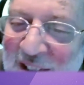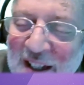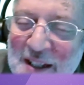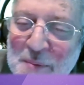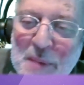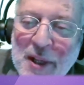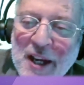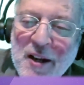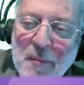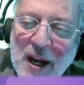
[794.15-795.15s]
that's me
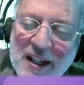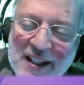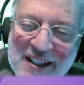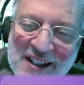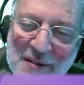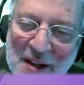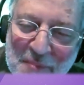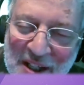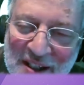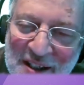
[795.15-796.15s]
playing harmonica in
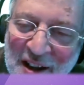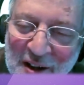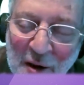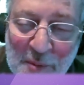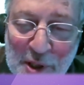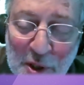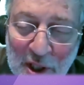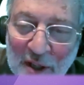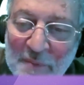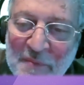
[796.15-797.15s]
my home
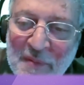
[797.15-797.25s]
studio.